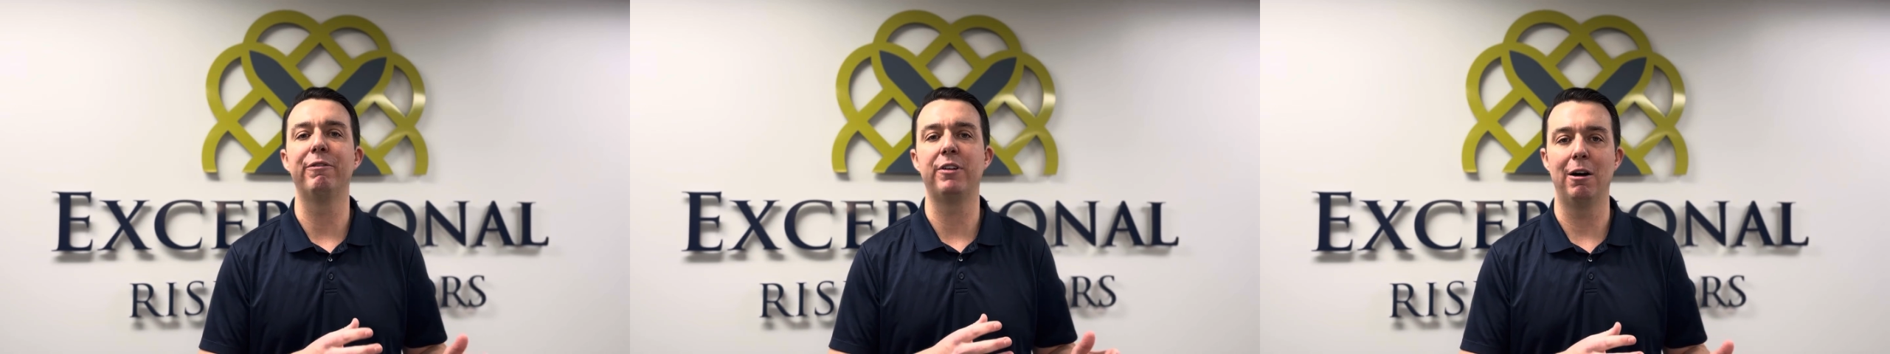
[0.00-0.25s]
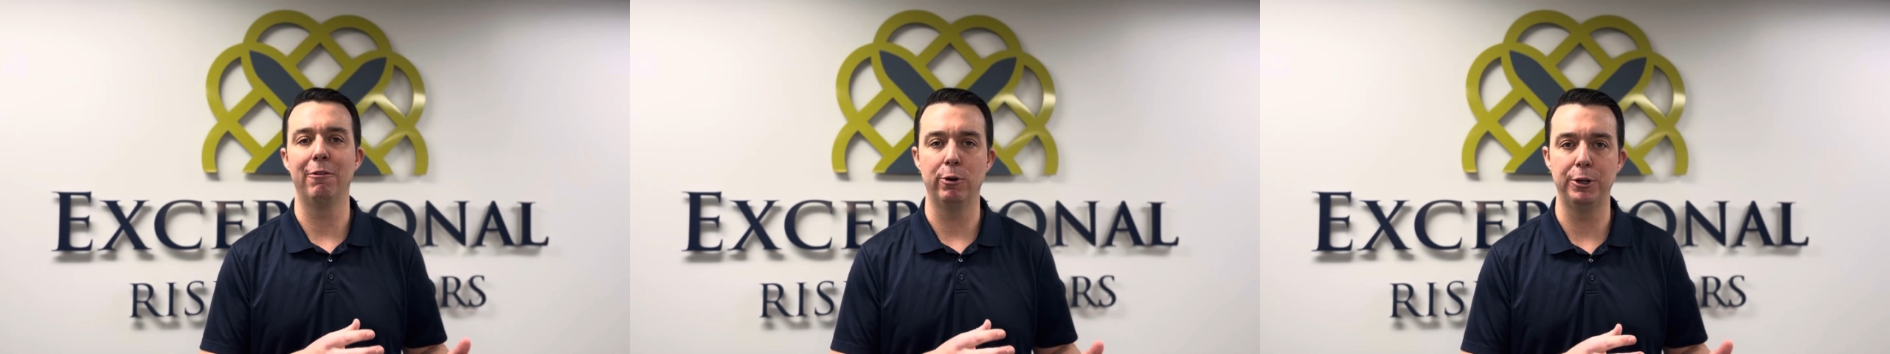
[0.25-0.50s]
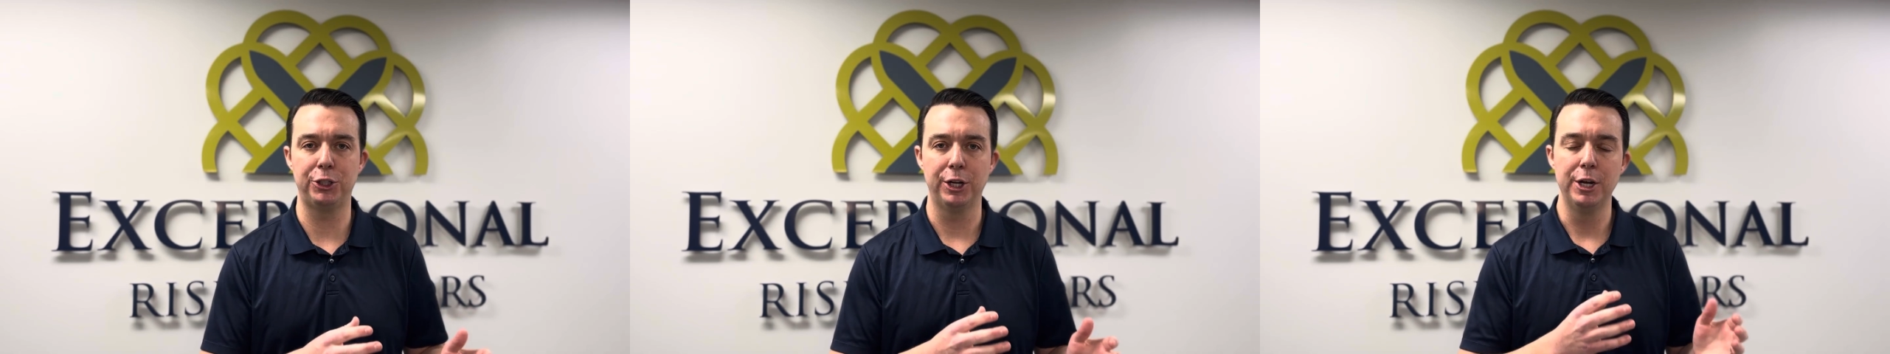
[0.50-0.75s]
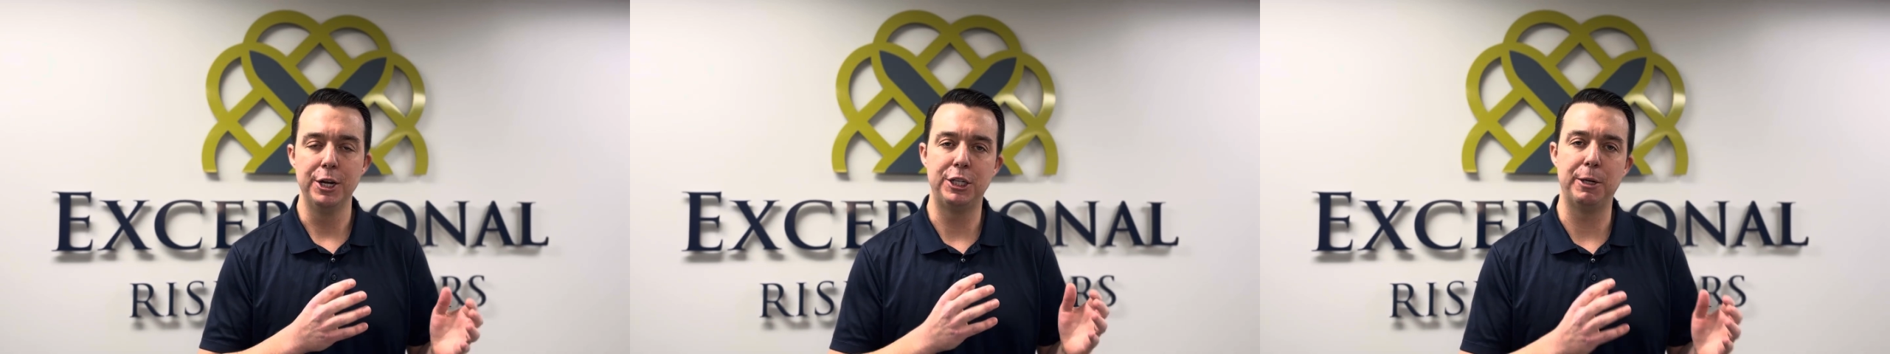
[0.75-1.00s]
coverage
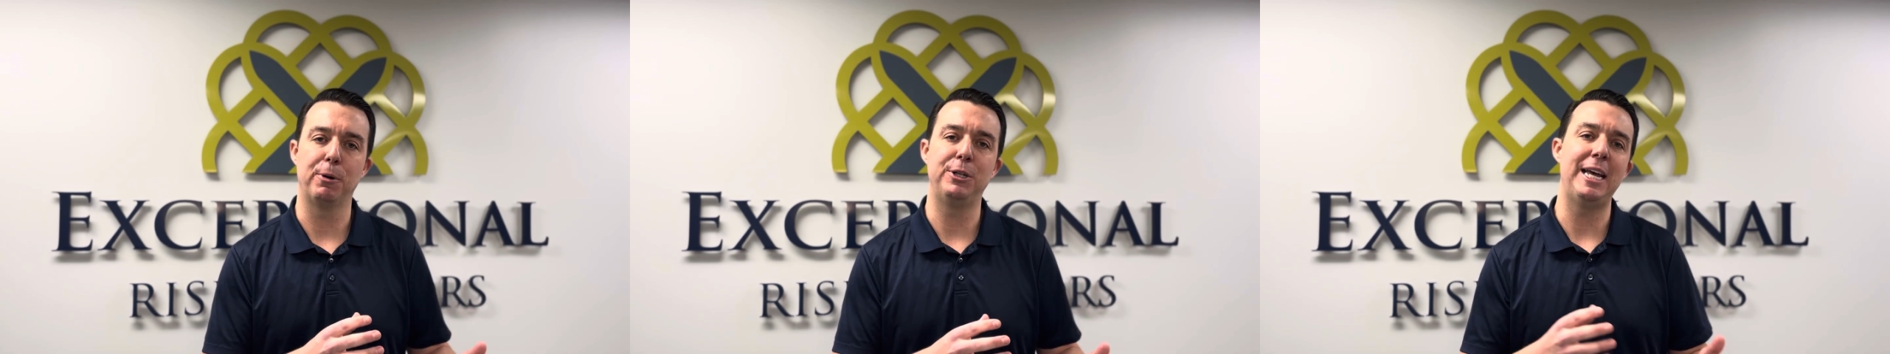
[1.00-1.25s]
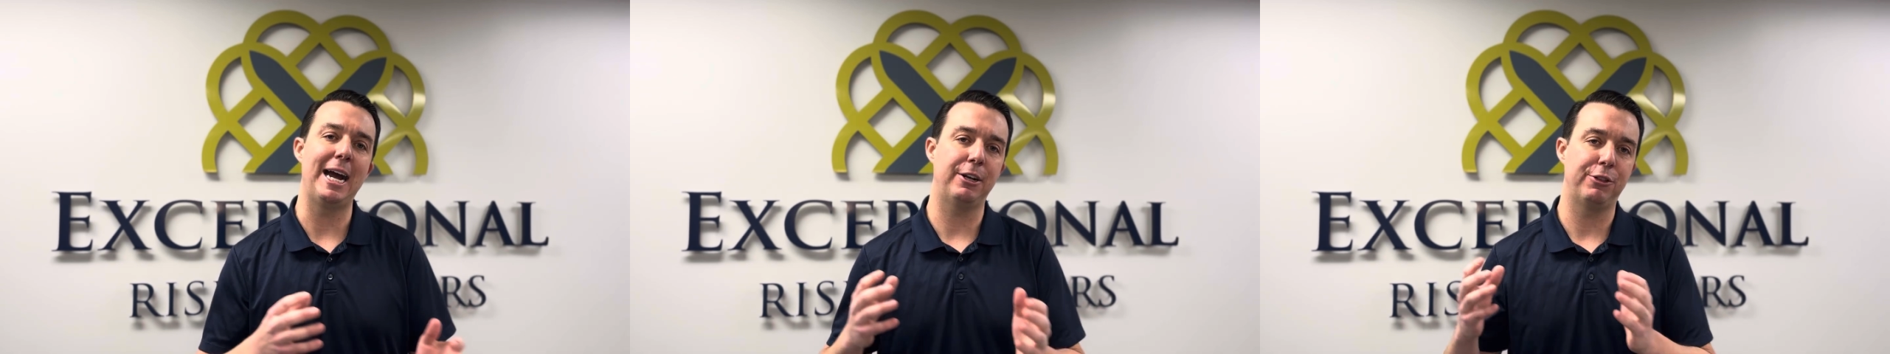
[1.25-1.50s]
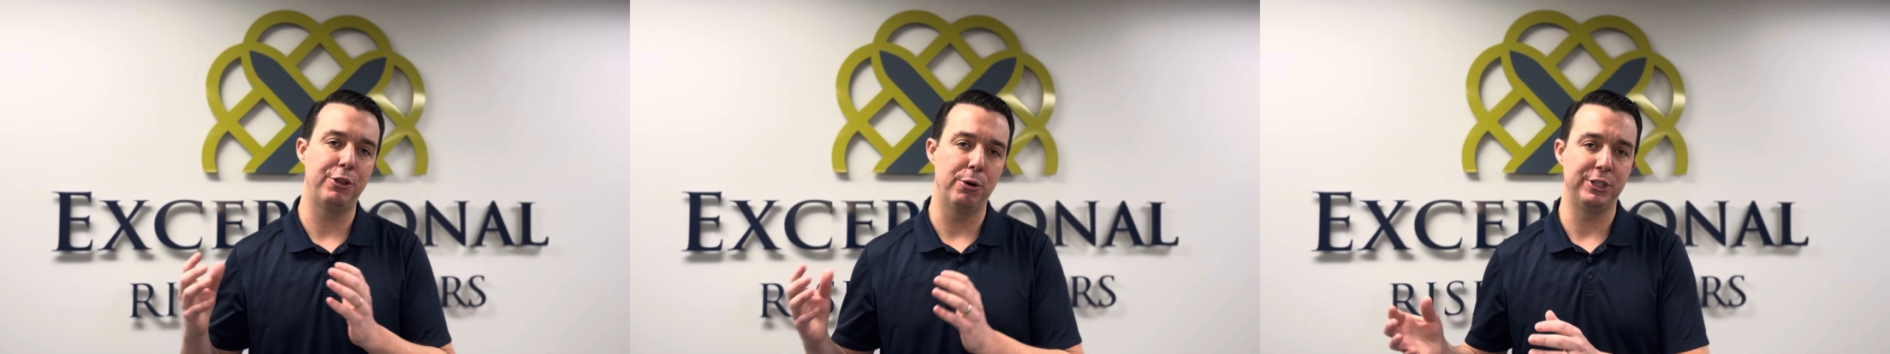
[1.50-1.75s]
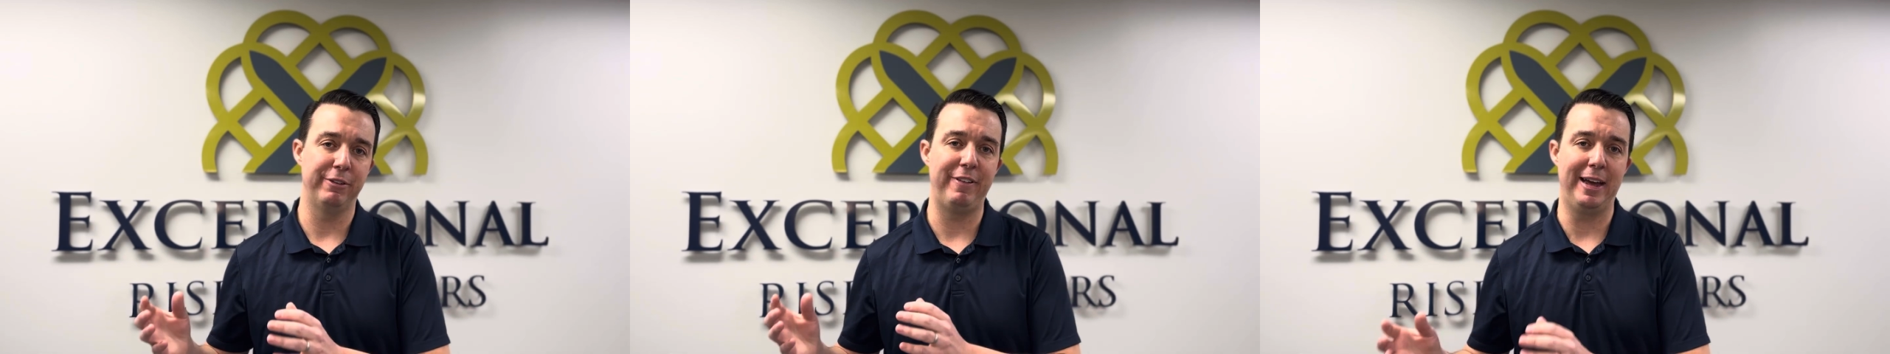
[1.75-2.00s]
to protect
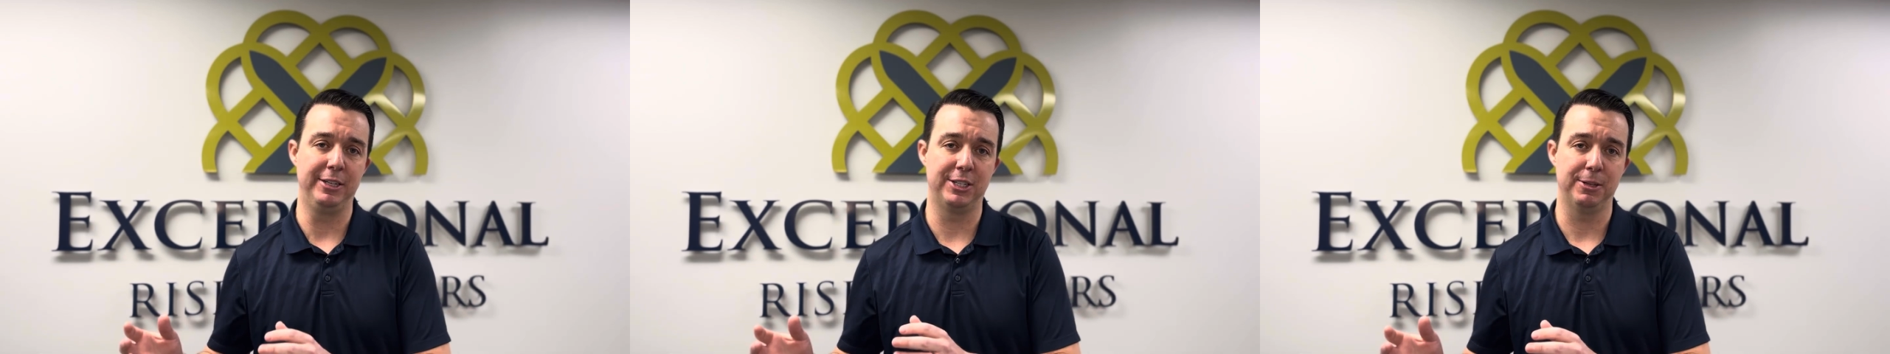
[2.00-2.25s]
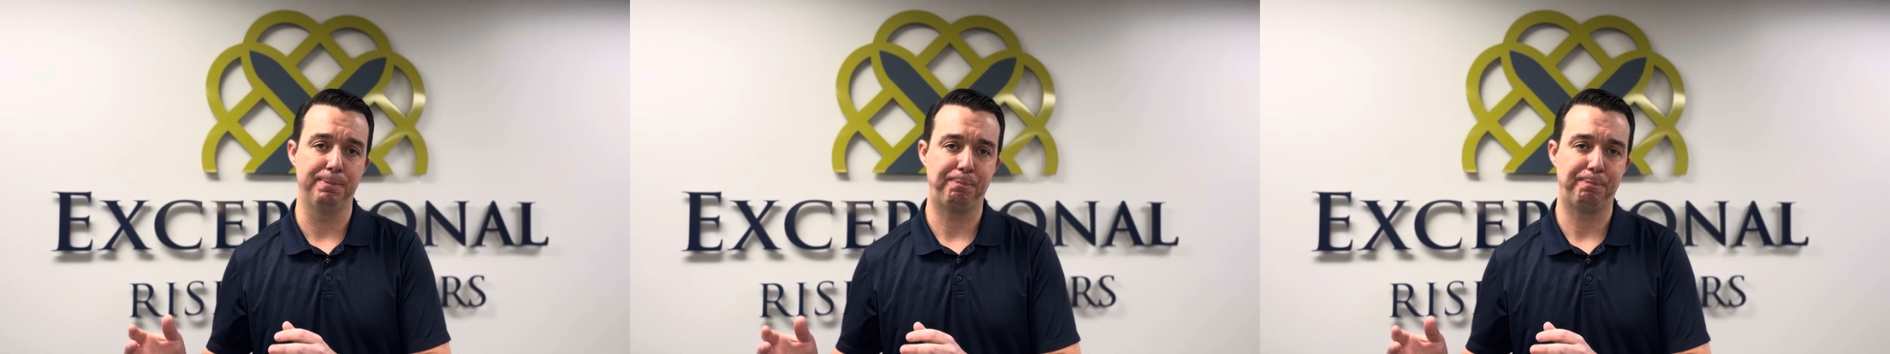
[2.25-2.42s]
those events.